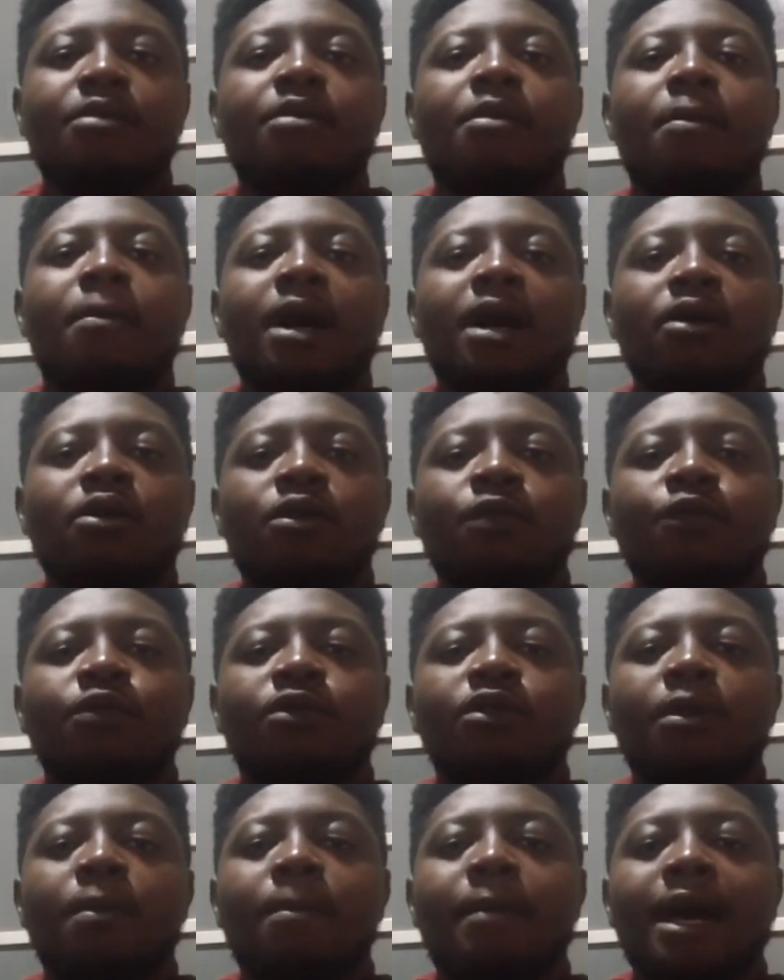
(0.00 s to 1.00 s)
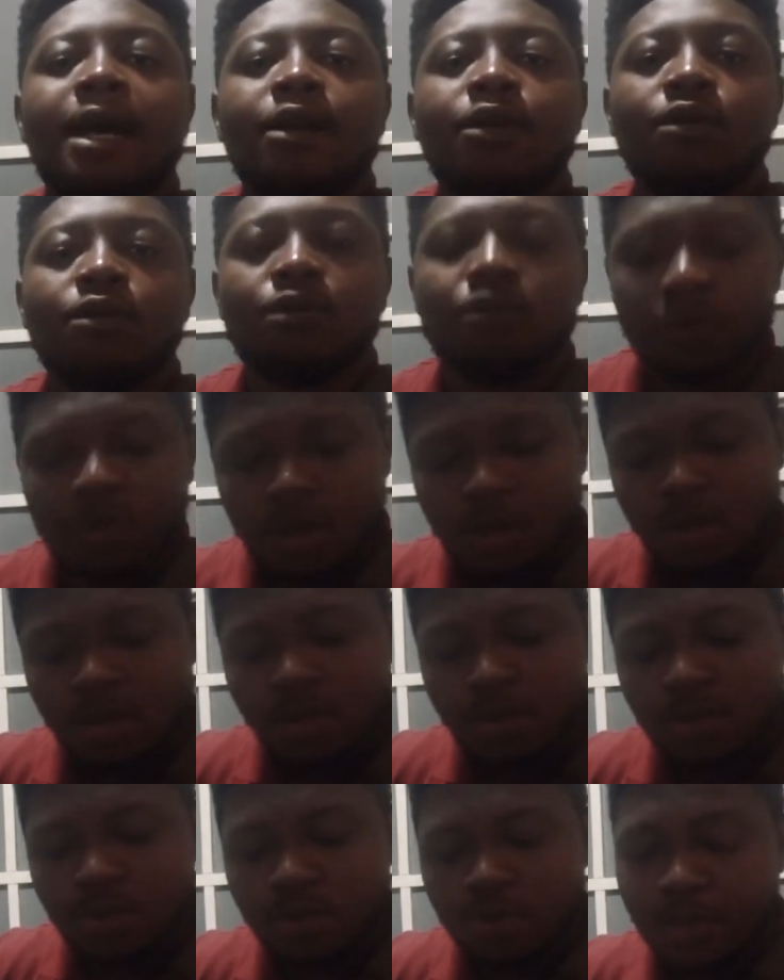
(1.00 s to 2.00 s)
Barre chord for the minor.
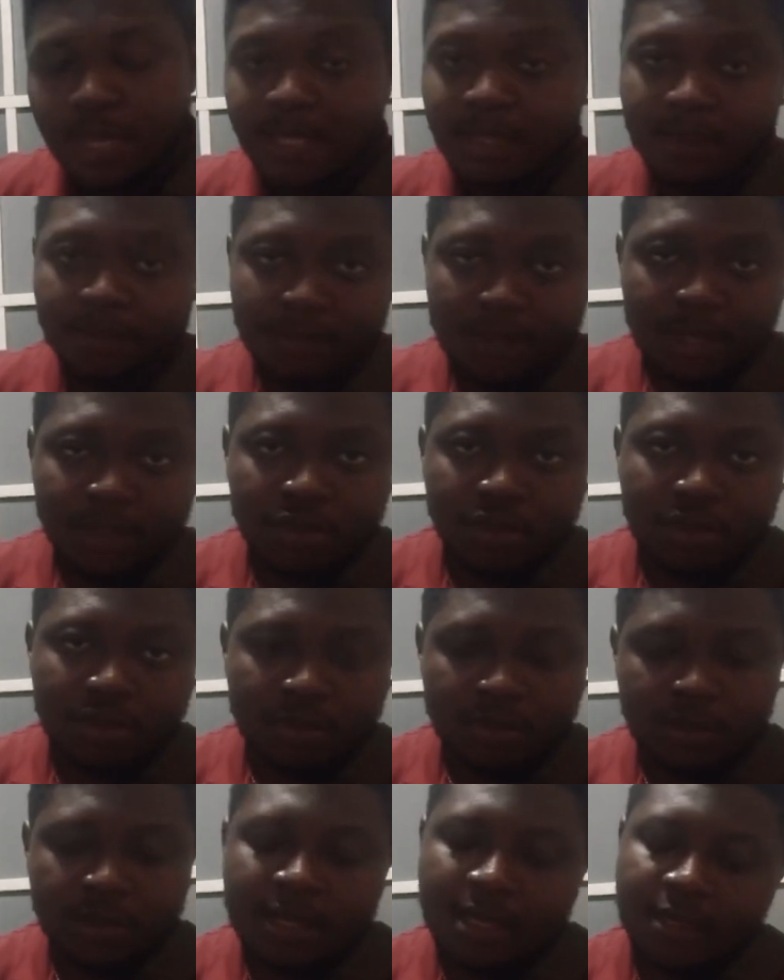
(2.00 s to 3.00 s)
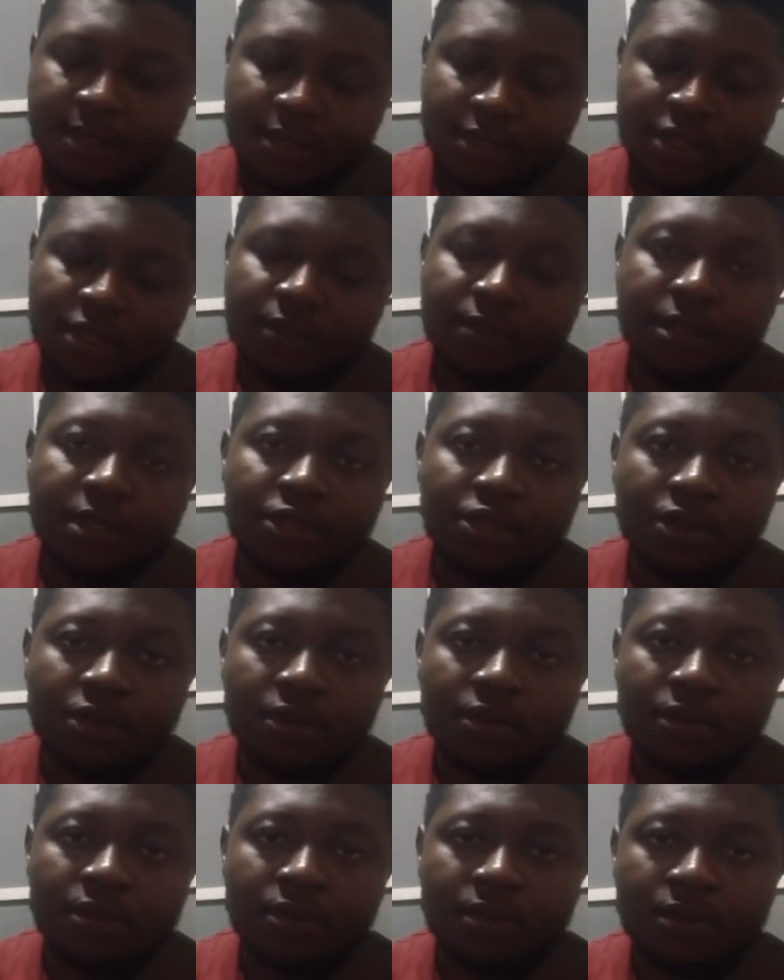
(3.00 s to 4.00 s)
So there's a major, there's G major,
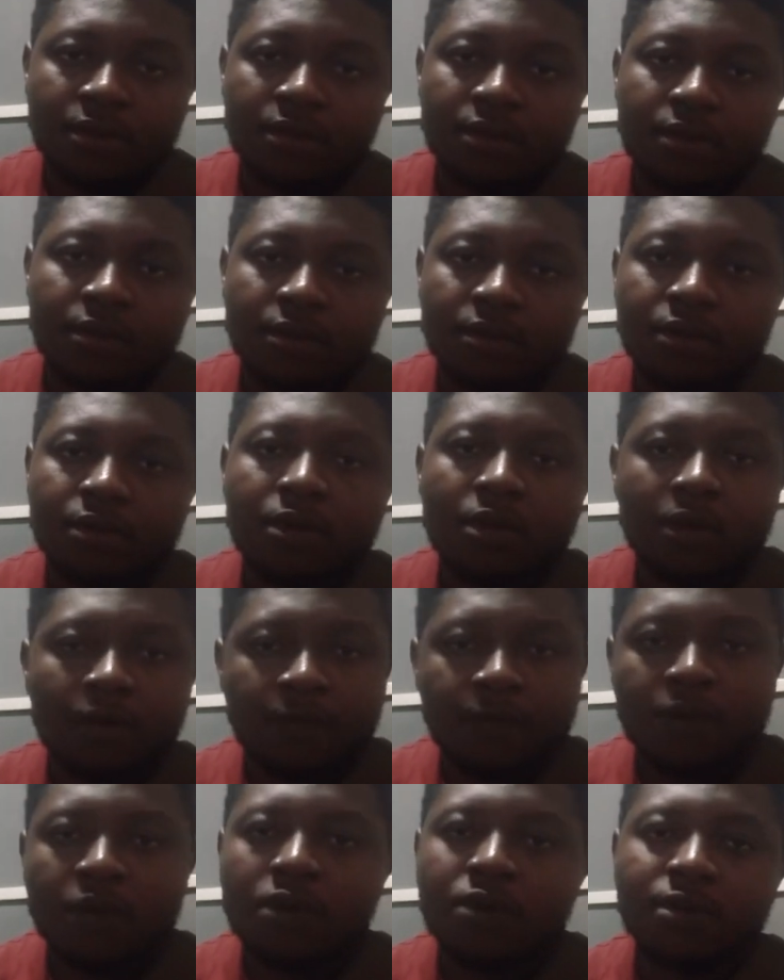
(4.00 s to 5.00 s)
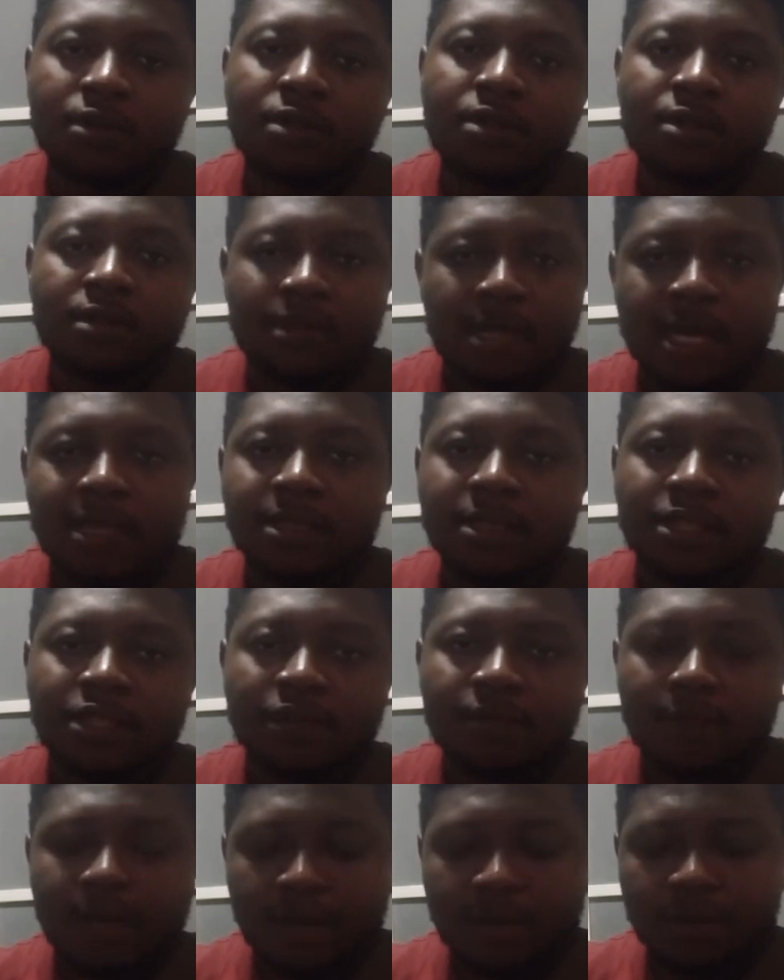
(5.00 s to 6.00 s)
and of course there's a G
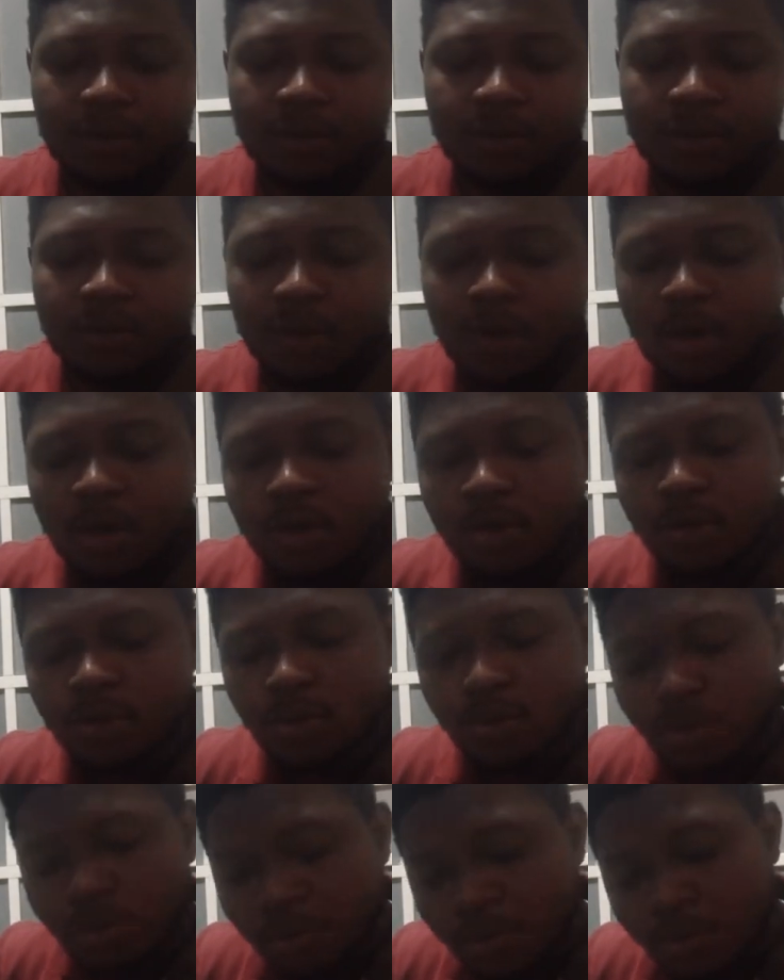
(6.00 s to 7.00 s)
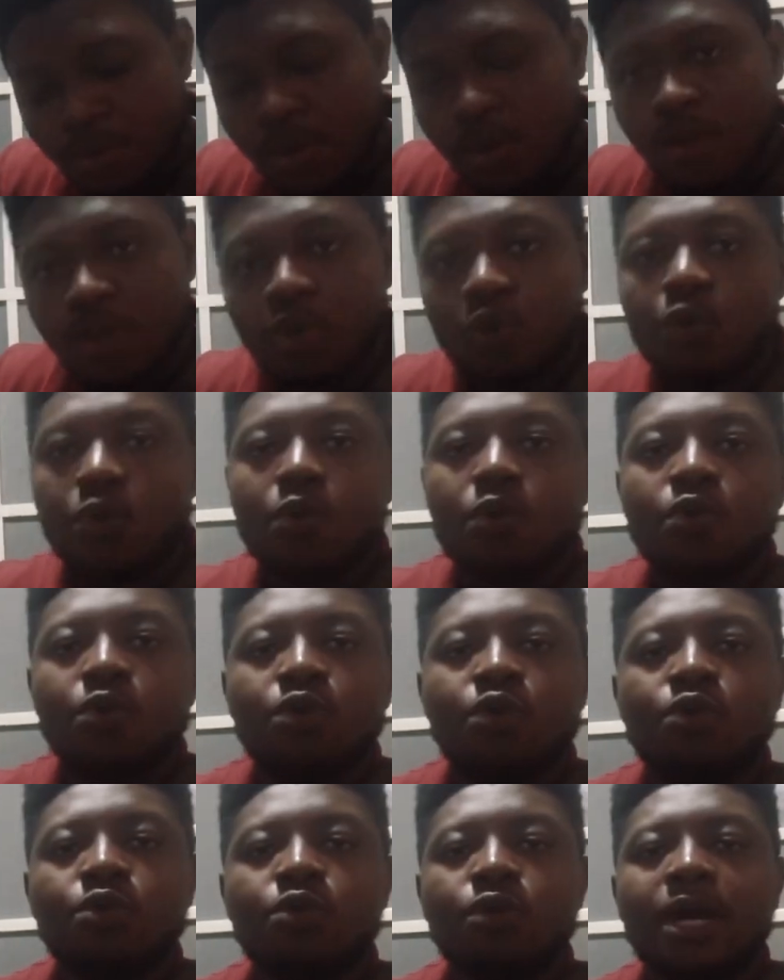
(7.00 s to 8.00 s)
minor. So
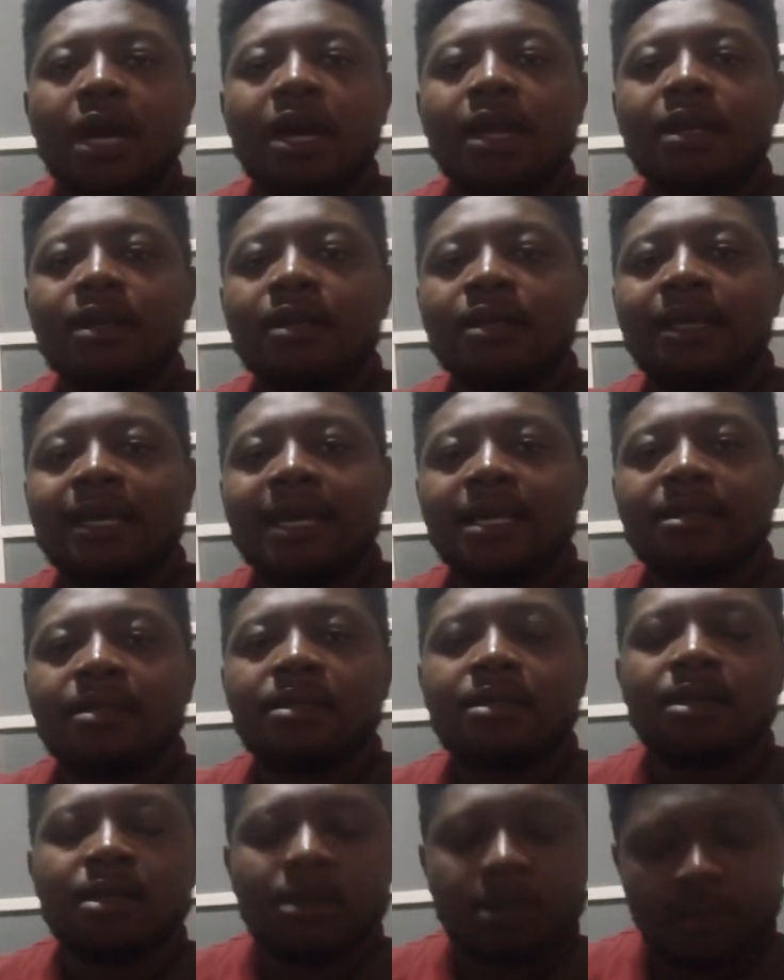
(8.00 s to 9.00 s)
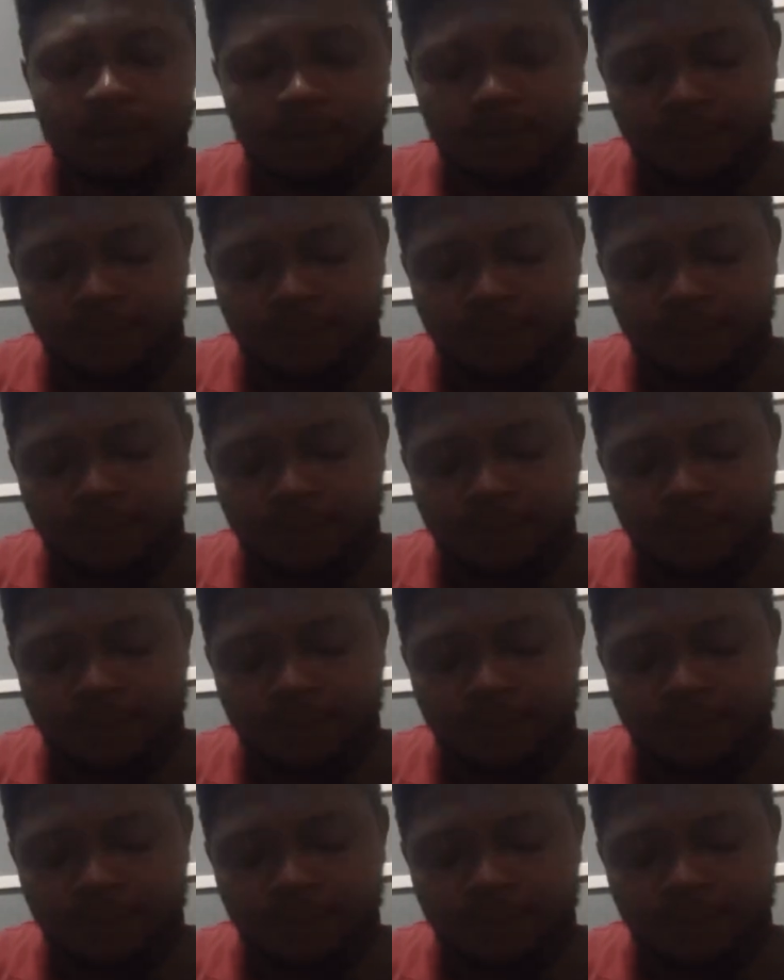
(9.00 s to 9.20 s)
you can get the